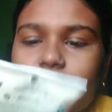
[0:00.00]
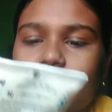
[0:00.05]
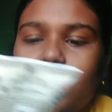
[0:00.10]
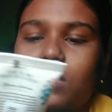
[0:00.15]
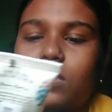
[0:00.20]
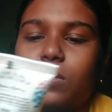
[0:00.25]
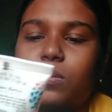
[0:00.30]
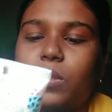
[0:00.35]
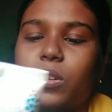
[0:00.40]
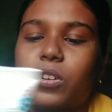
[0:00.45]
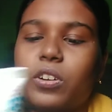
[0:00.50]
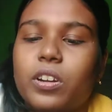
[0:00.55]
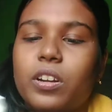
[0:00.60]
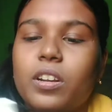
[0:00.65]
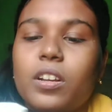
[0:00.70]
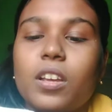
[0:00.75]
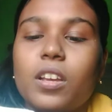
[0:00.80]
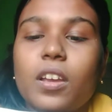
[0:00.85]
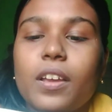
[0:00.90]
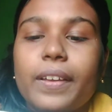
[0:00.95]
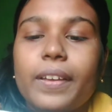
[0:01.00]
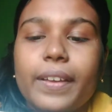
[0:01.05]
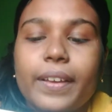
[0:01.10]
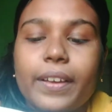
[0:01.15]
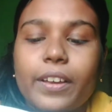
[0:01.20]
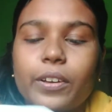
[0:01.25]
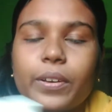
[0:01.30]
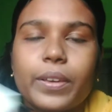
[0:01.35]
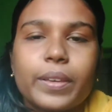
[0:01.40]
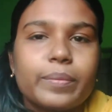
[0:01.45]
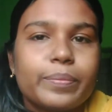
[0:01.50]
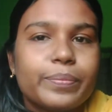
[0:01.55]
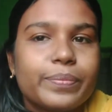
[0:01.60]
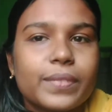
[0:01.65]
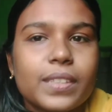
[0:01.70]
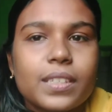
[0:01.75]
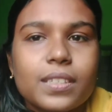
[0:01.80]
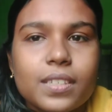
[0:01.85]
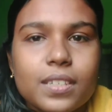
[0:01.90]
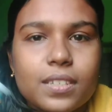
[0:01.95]
that's fine. Okay,
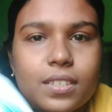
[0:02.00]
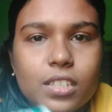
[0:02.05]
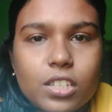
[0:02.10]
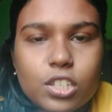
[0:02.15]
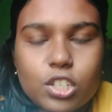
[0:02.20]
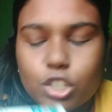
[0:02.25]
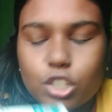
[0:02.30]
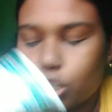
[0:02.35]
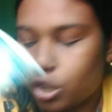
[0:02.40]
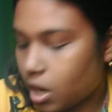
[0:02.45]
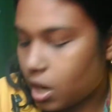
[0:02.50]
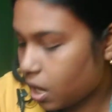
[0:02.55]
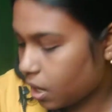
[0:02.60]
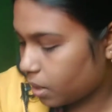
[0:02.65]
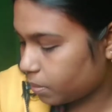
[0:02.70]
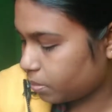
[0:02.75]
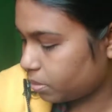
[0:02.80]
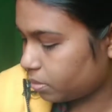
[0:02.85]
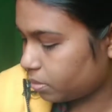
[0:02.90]
this is the scrub,